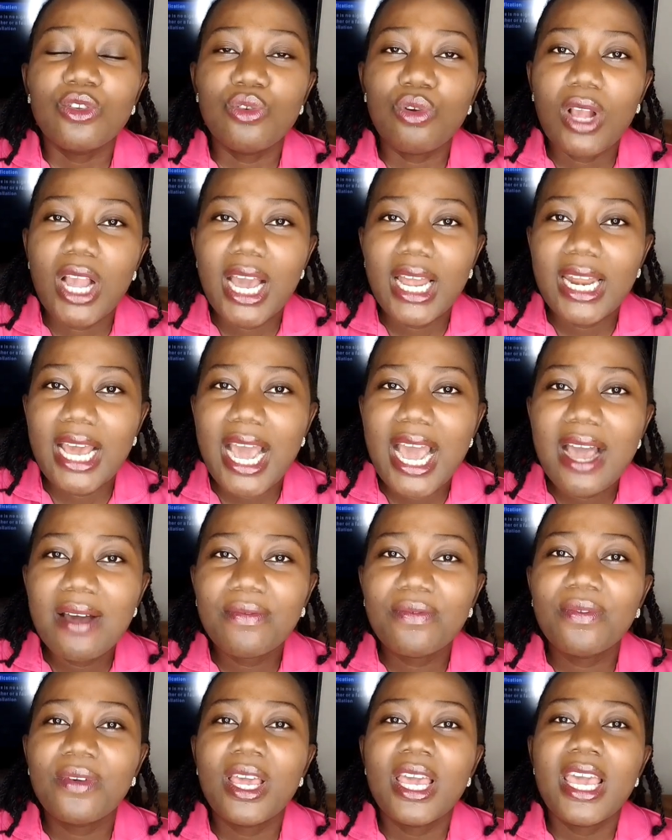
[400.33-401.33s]
You can
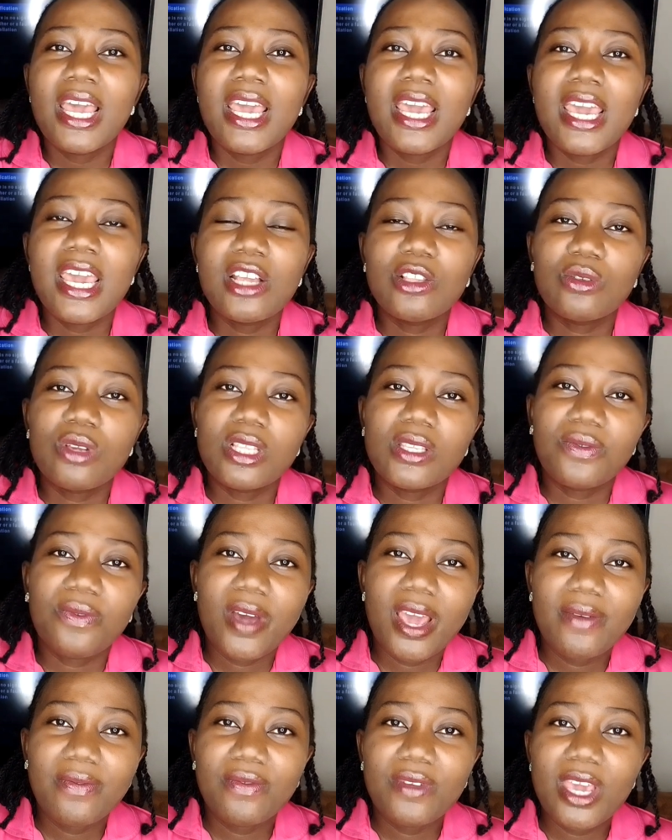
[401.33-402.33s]
have a
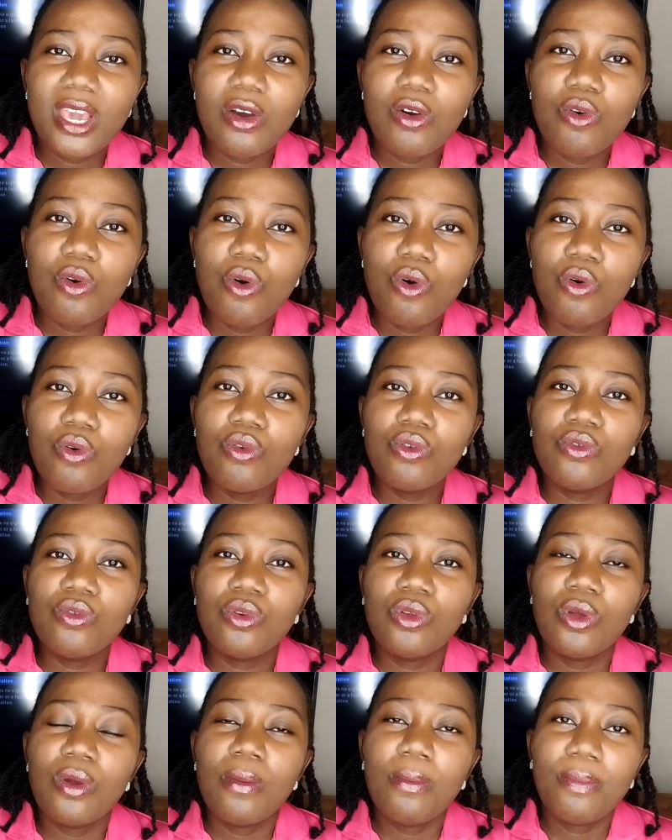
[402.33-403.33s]
25-year-old
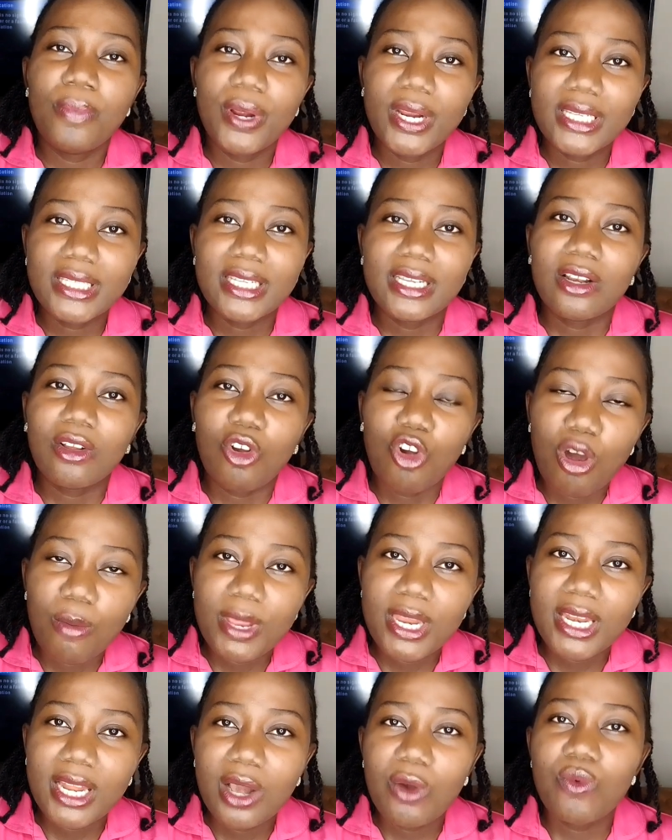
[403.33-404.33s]
person
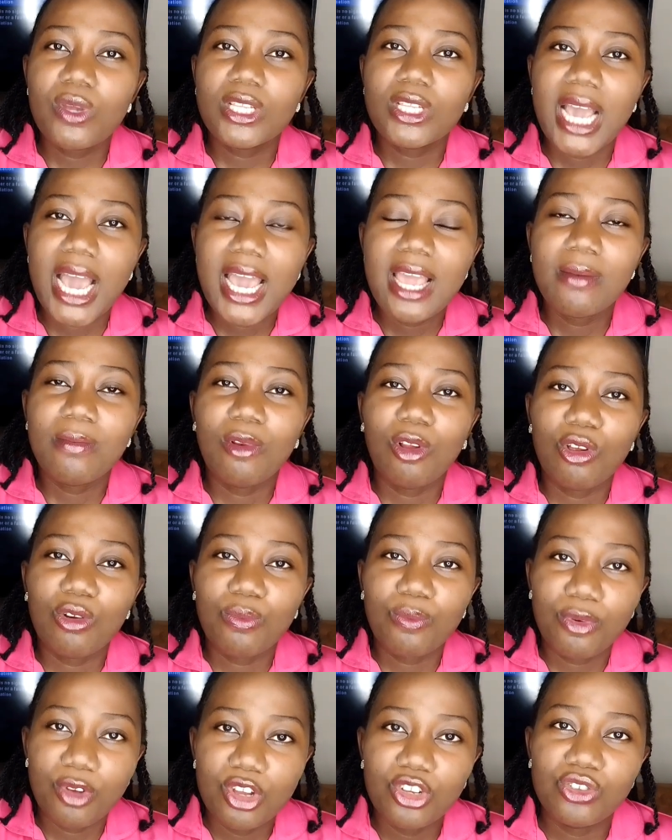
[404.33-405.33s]
coming down with high
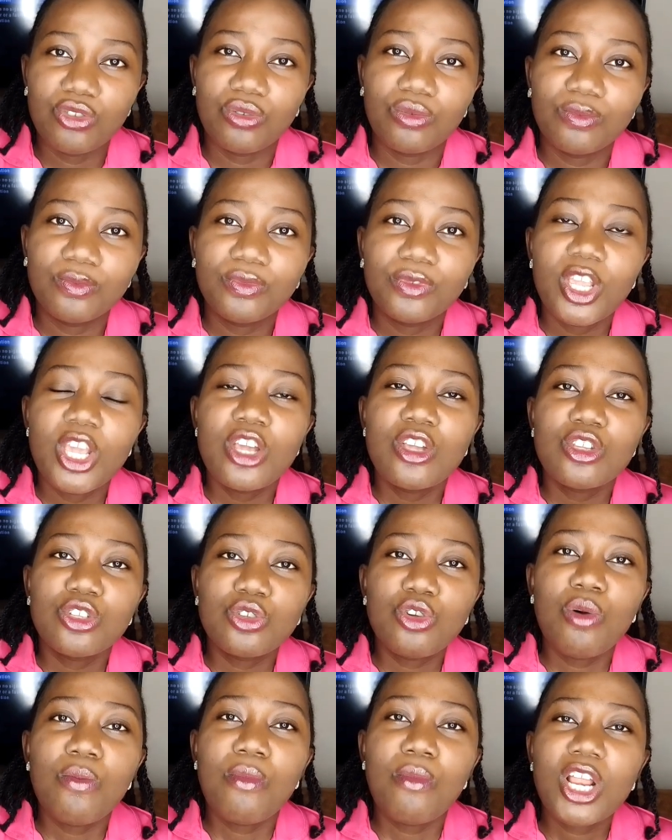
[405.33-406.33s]
blood pressure.
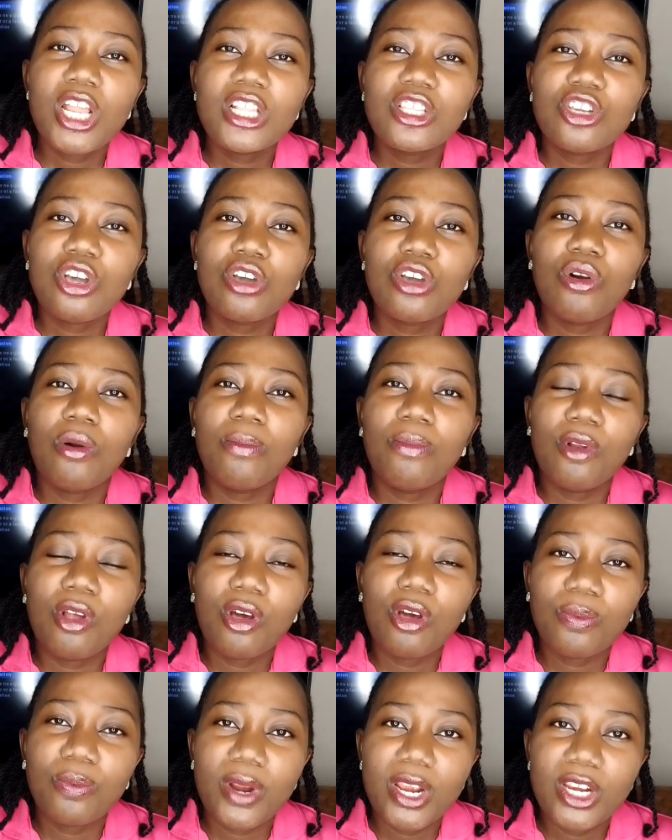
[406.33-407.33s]
So monitor your
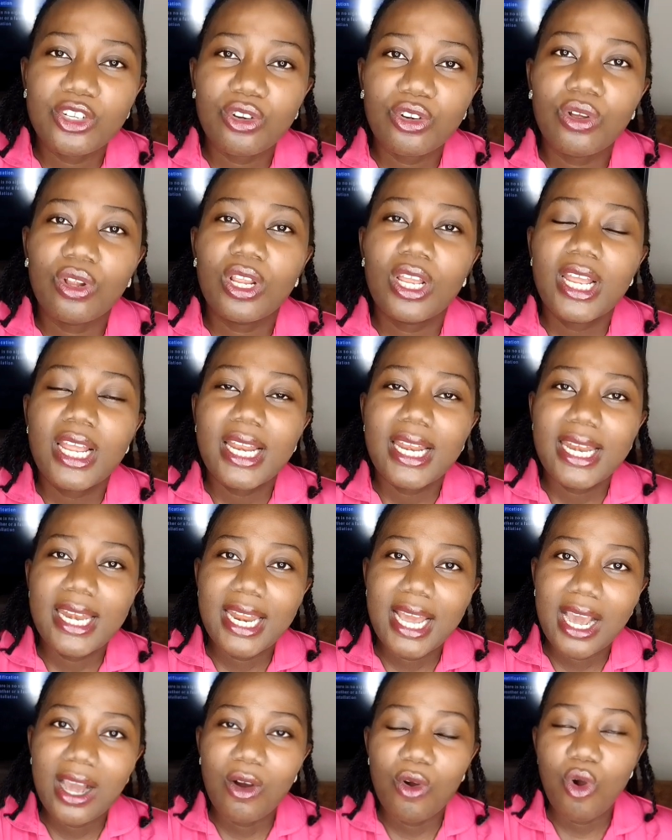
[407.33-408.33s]
blood pressure
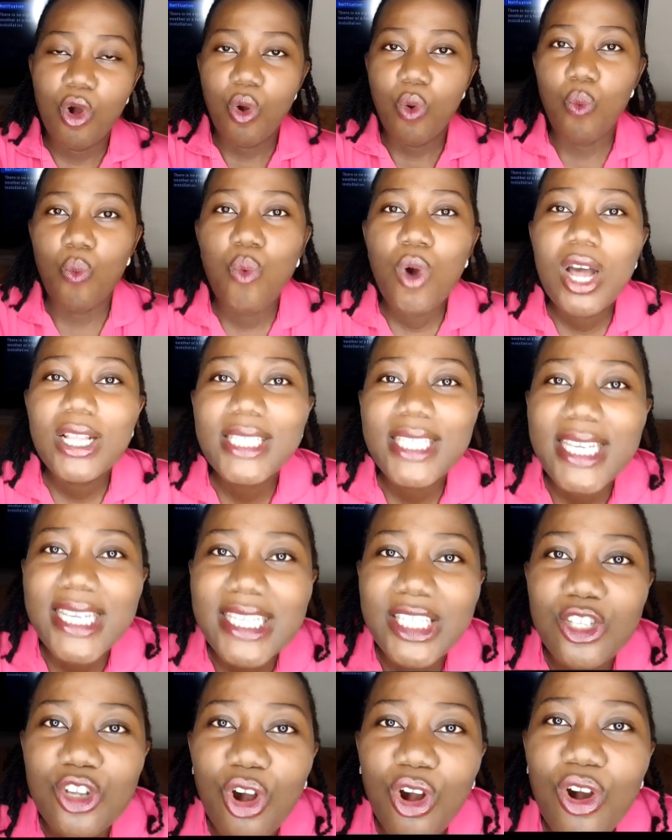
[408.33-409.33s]
now. What
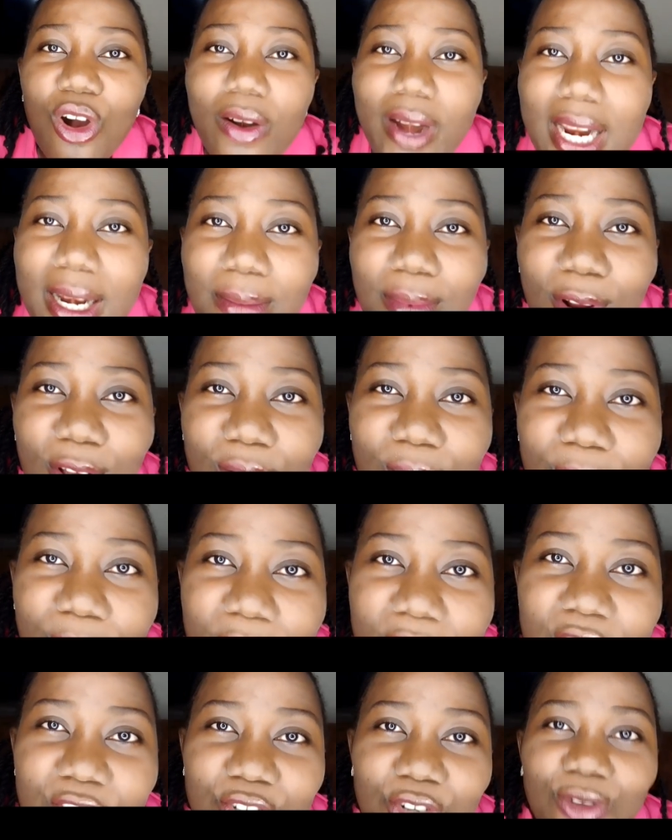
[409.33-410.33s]
is your current blood
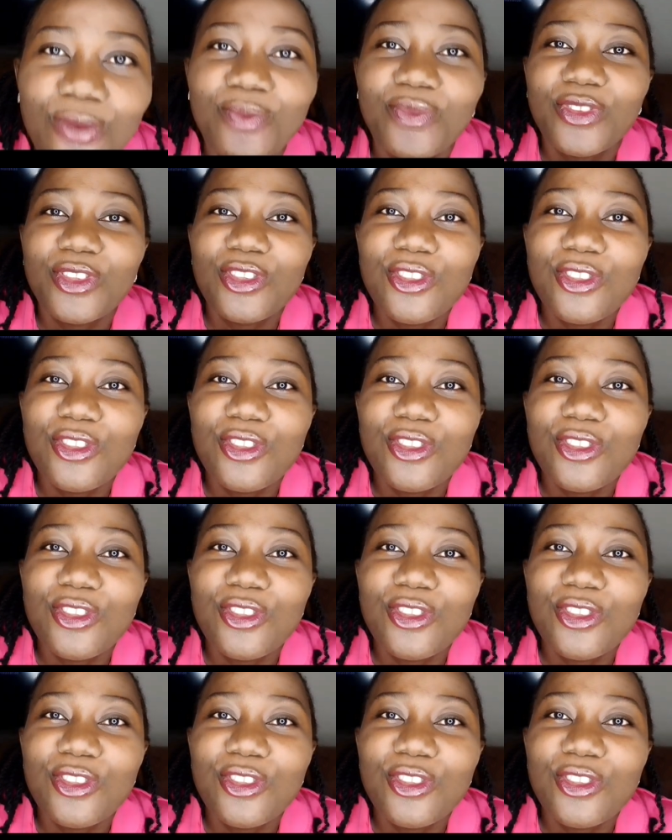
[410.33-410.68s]
pressure